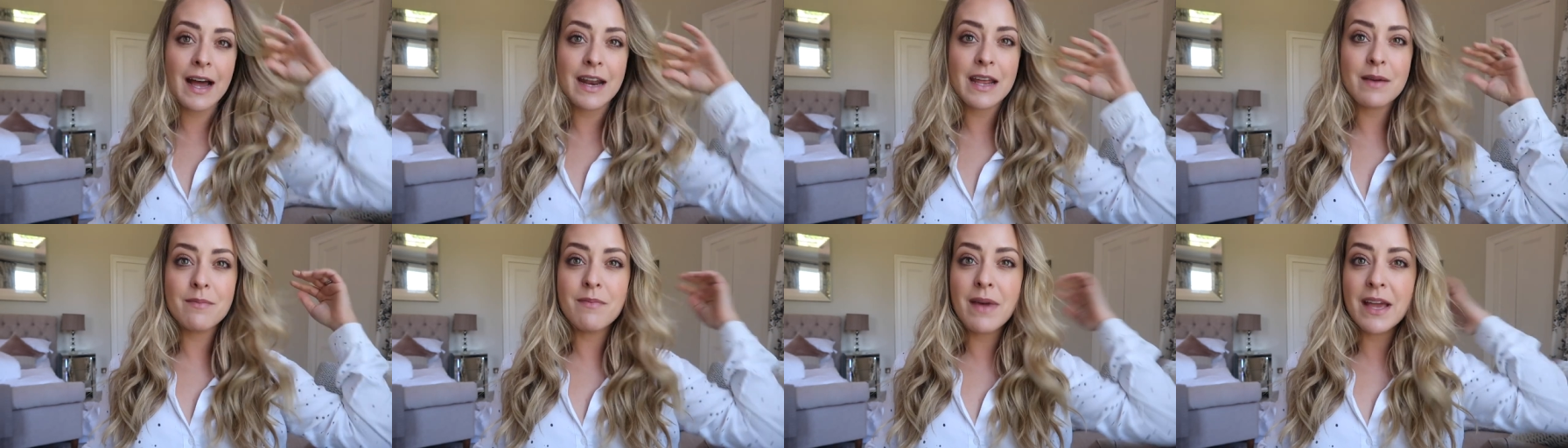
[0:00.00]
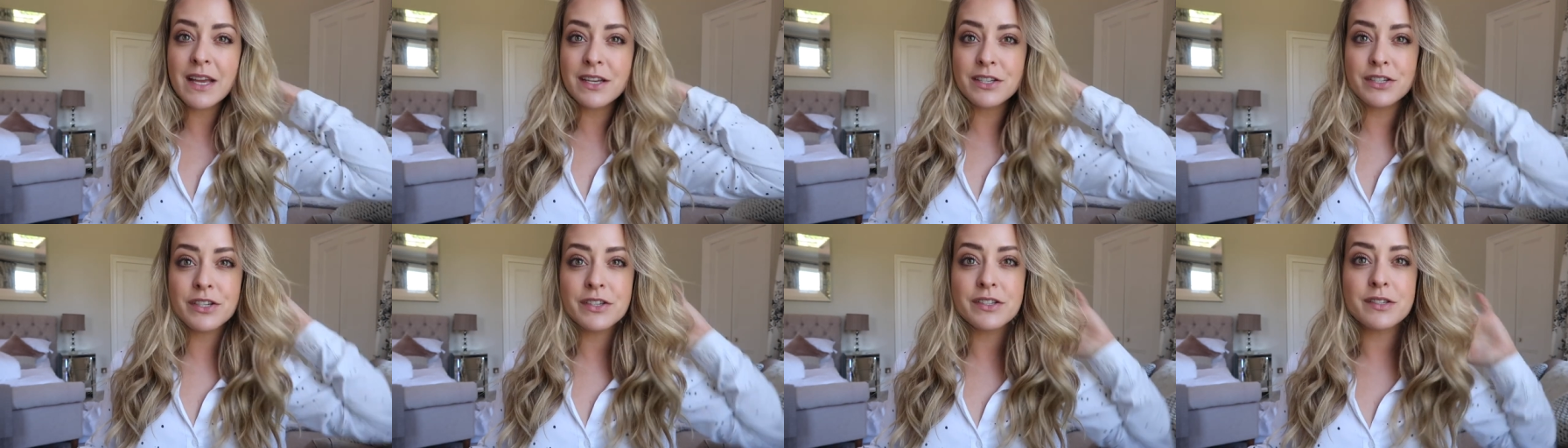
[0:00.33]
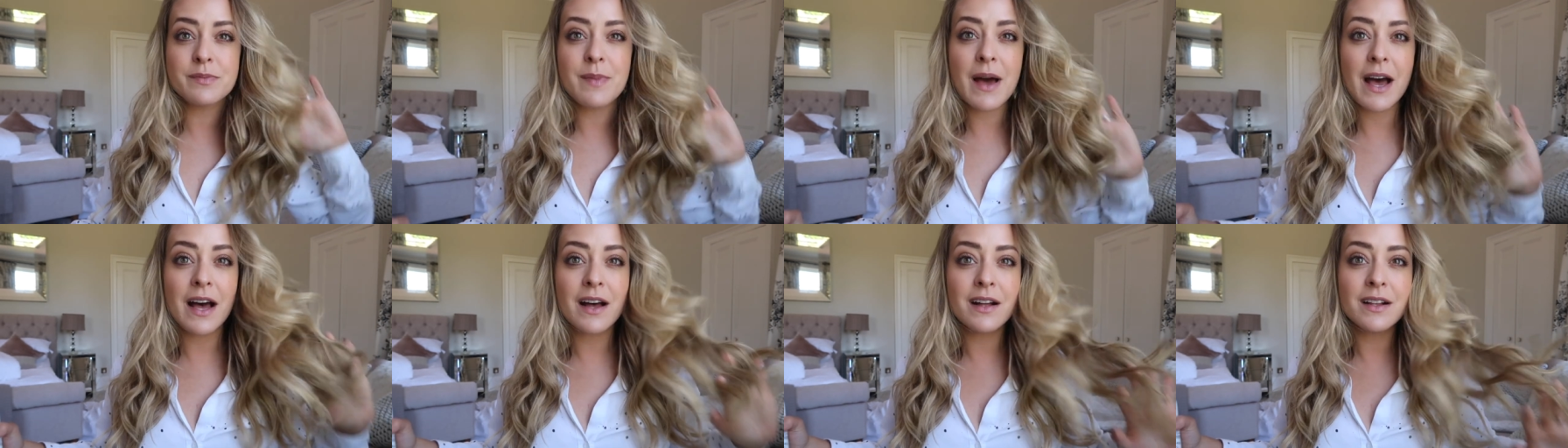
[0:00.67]
and it makes you
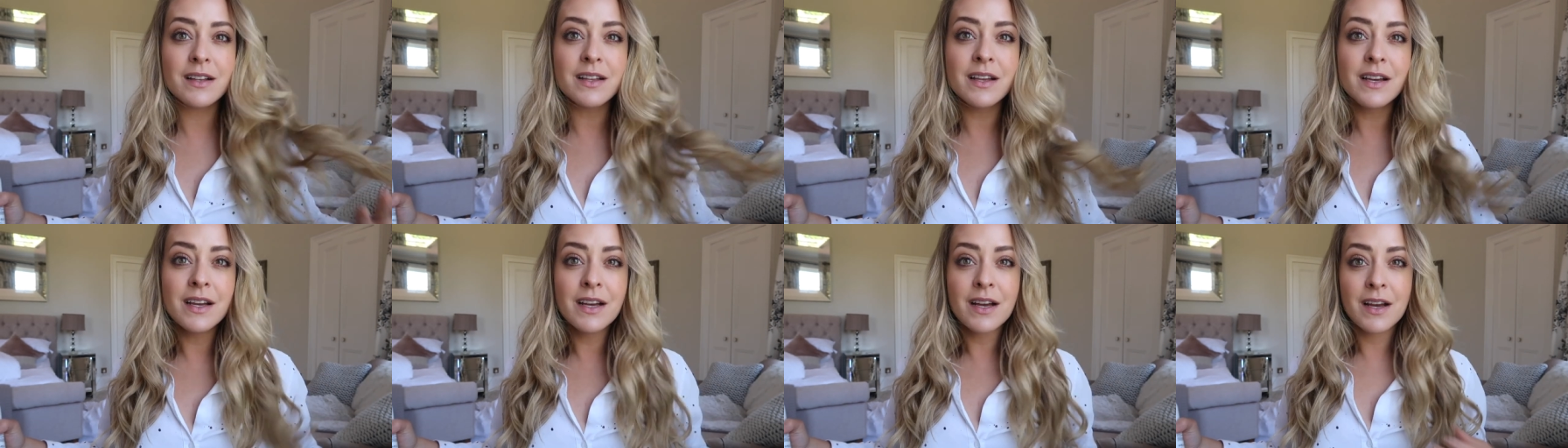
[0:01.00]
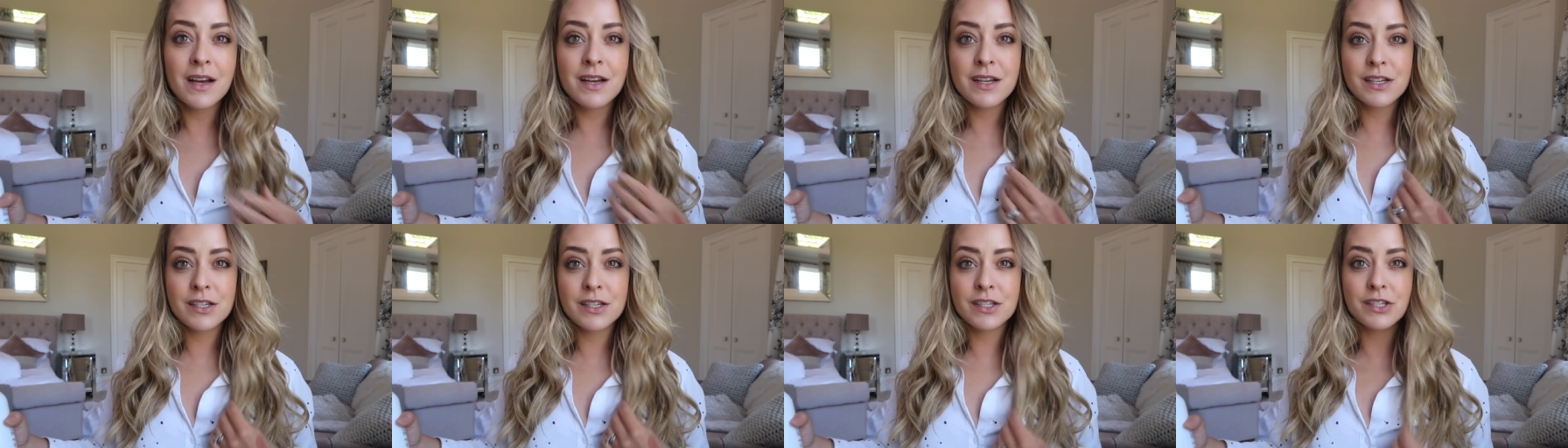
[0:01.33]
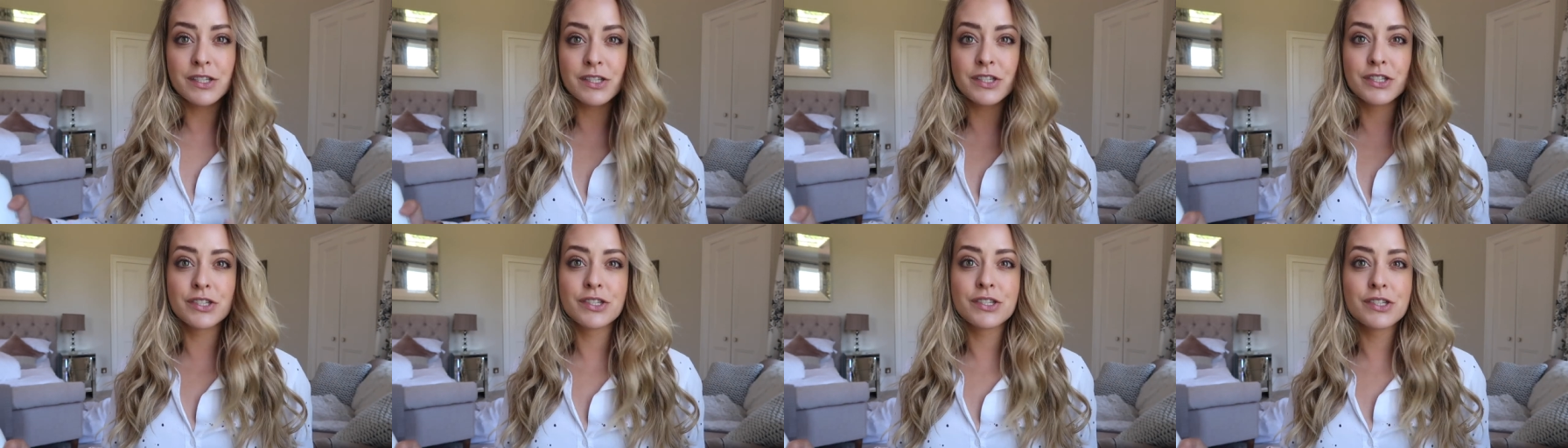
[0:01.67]
smell
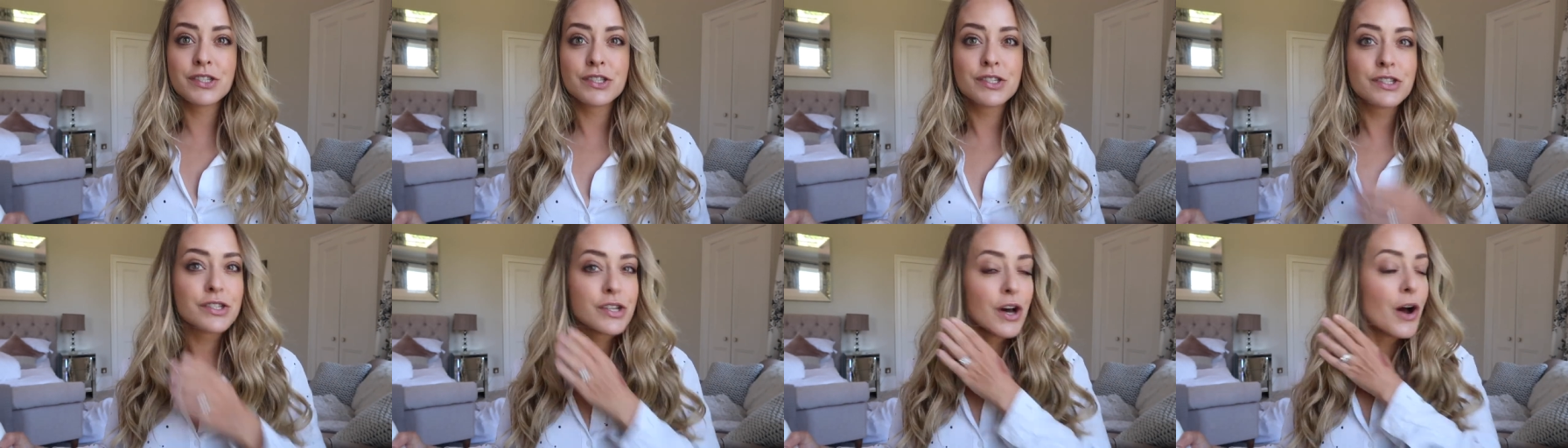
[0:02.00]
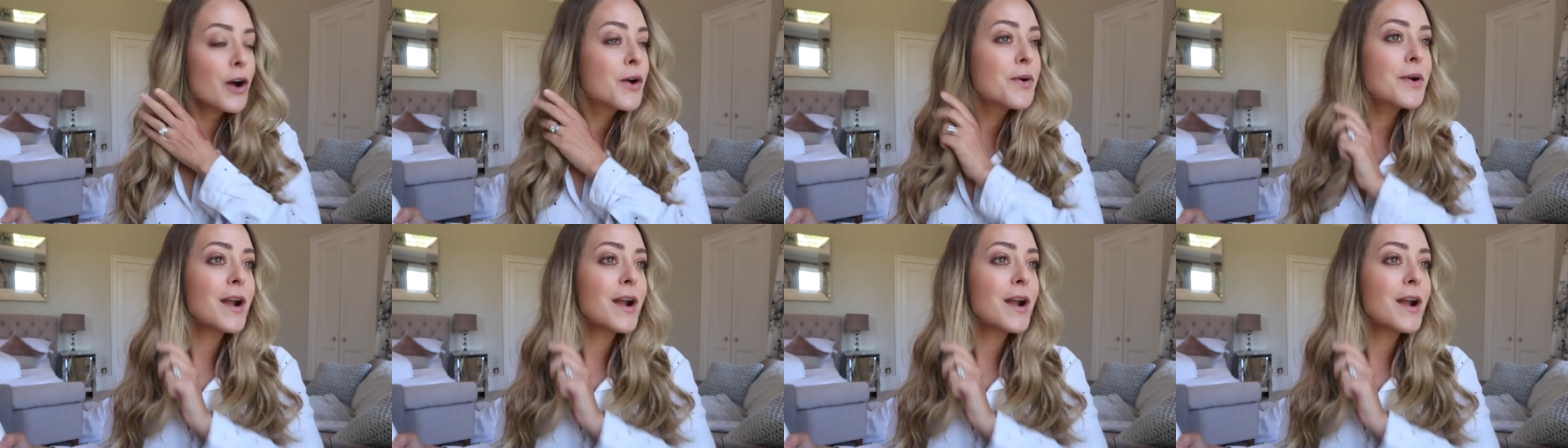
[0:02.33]
so